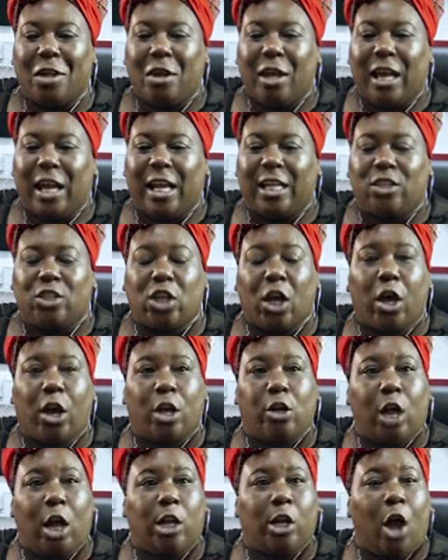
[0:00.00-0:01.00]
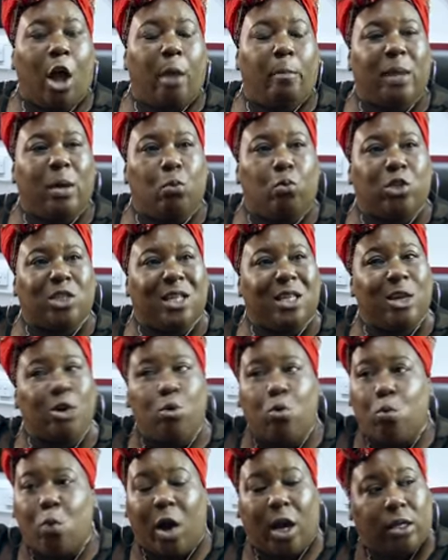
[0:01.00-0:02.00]
in turn it was Little
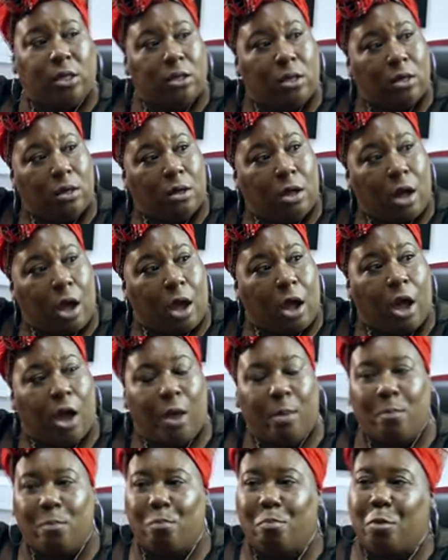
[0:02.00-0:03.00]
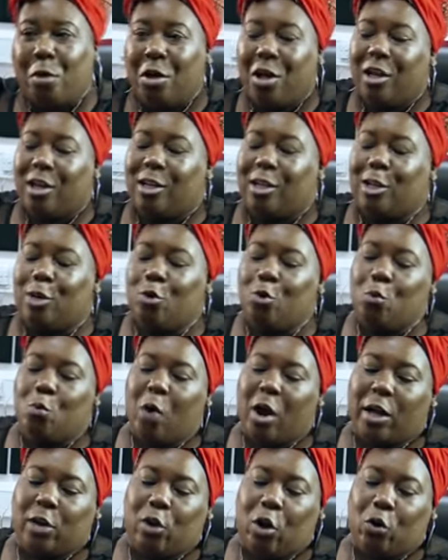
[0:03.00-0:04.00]
One. Little
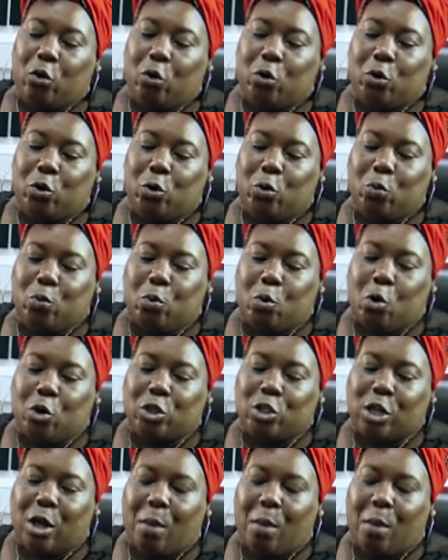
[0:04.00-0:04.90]
One, who was a